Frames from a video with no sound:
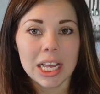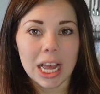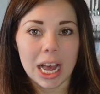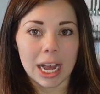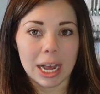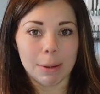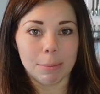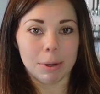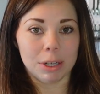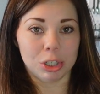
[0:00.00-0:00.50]

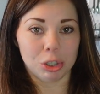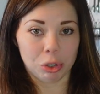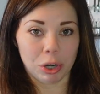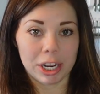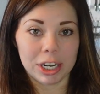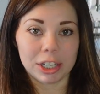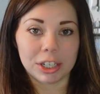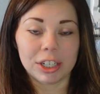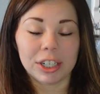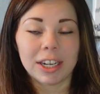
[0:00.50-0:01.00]
um, a
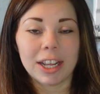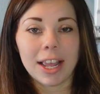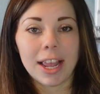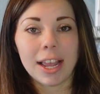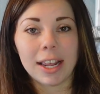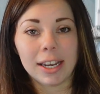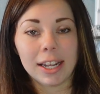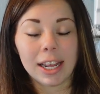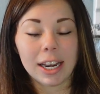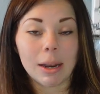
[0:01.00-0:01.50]
trainer
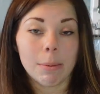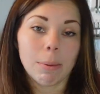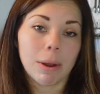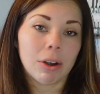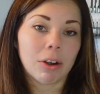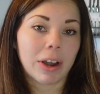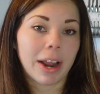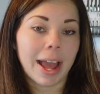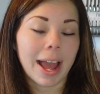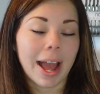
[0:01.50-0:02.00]
and getting
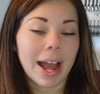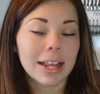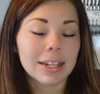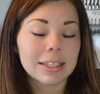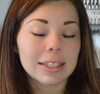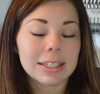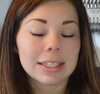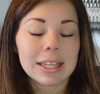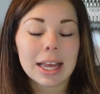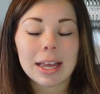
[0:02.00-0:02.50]
better at
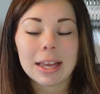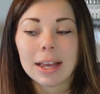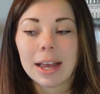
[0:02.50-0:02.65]
hats.